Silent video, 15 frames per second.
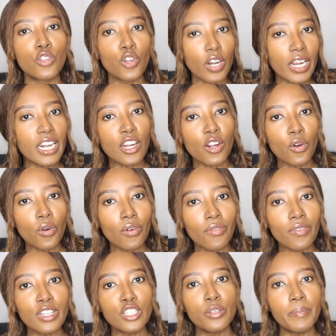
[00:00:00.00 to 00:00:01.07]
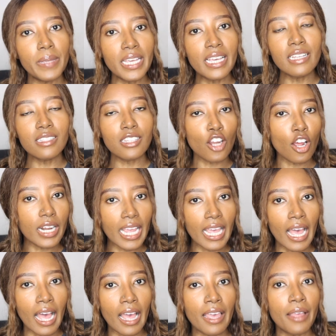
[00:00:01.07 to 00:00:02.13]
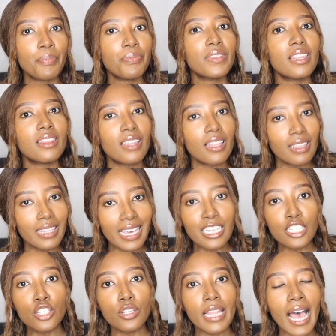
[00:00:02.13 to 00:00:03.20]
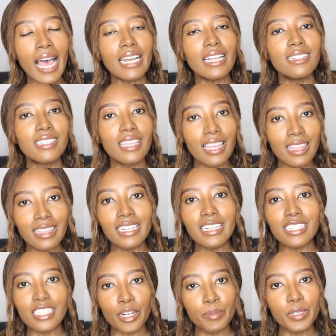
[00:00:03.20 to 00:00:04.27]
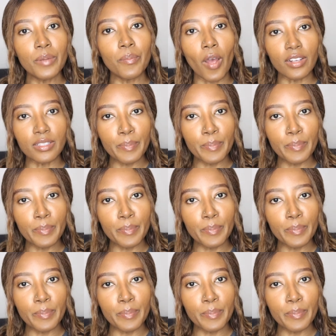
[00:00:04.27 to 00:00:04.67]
you're gonna go over to beacons.ai. The link to that is in the description box